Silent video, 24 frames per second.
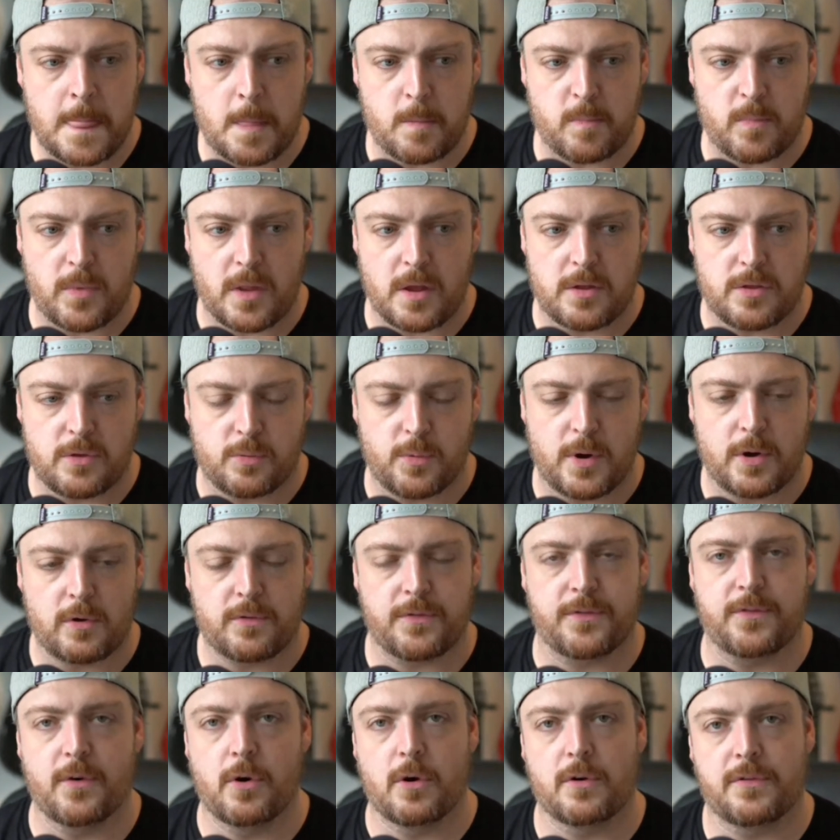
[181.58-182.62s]
the real
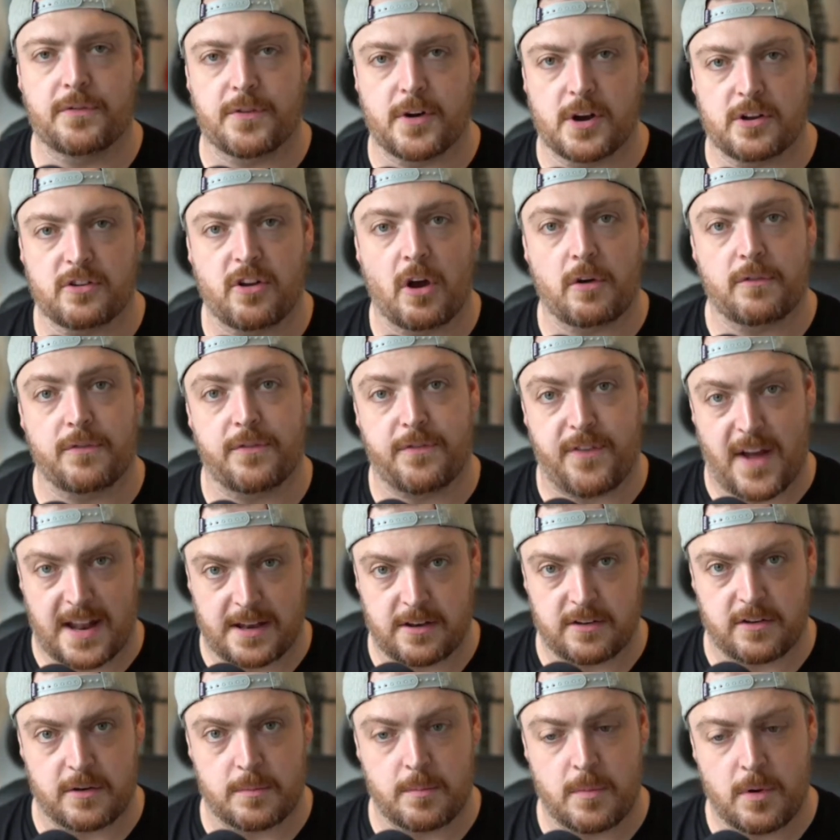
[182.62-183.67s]
forefront of
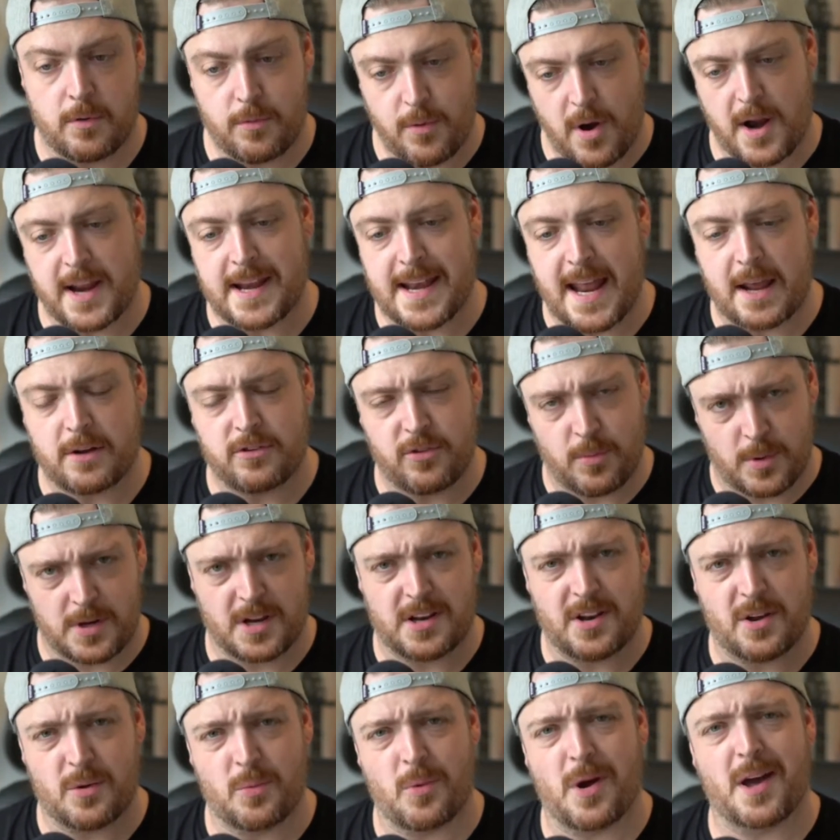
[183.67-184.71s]
fandom right now. Do you want to
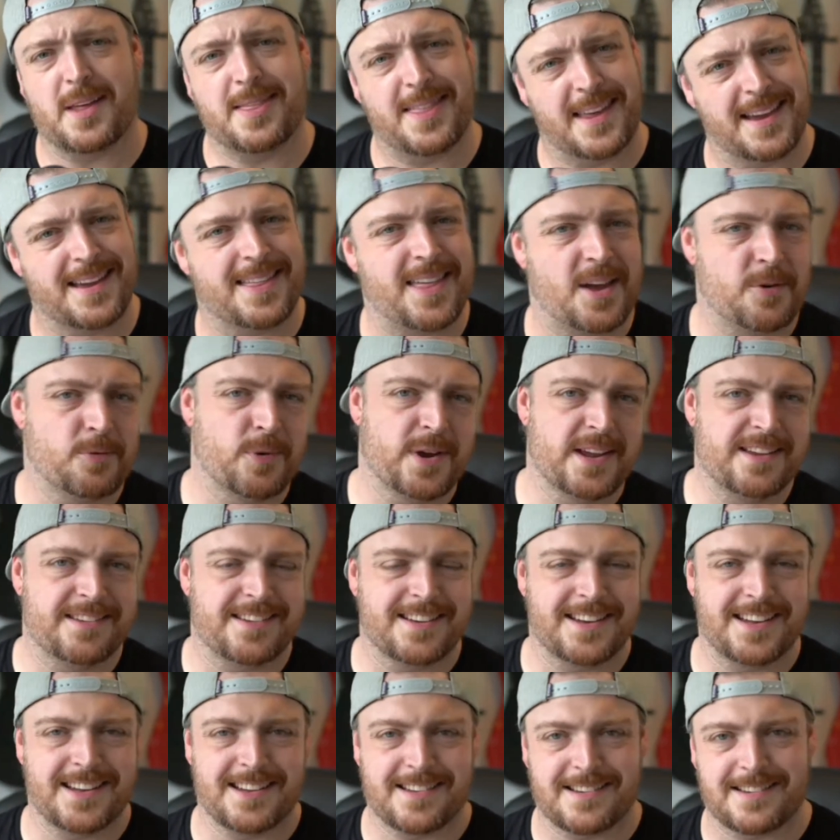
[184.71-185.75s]
know what I think that reason
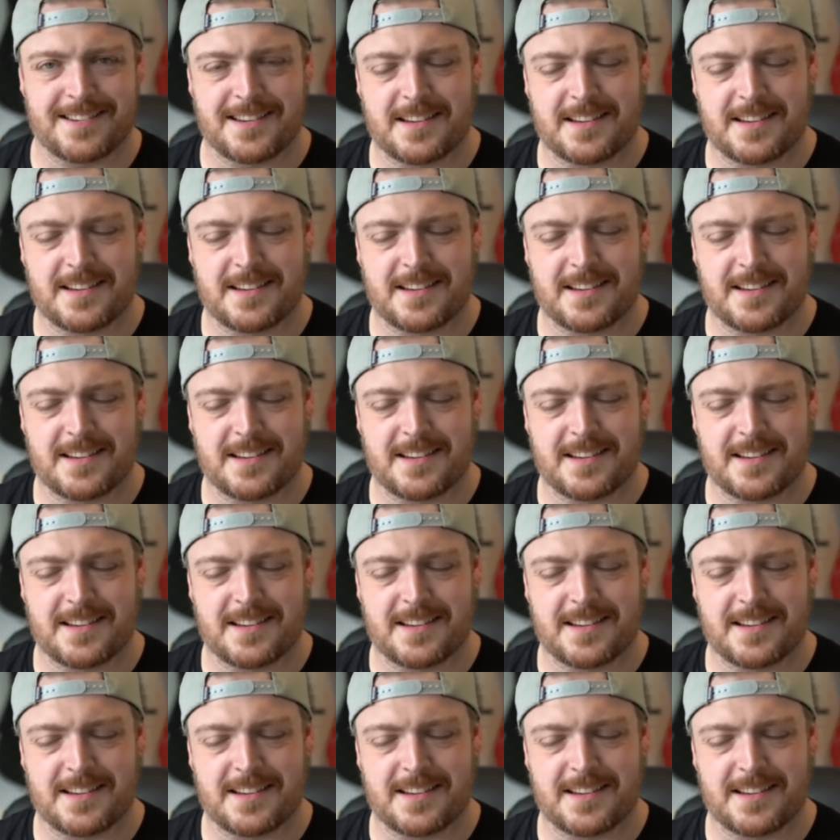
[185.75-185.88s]
is?